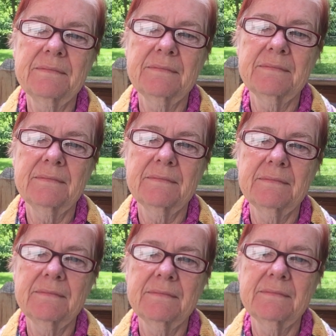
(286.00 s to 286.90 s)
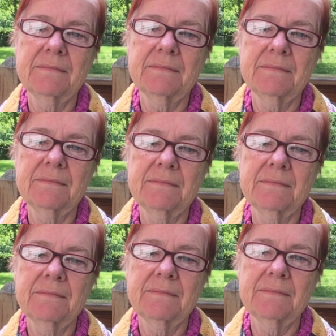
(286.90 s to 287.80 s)

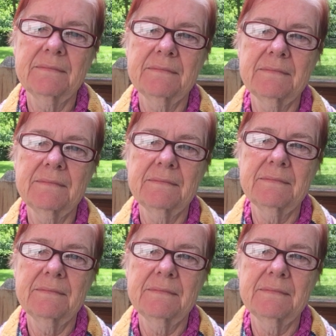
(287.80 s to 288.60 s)
[no speech]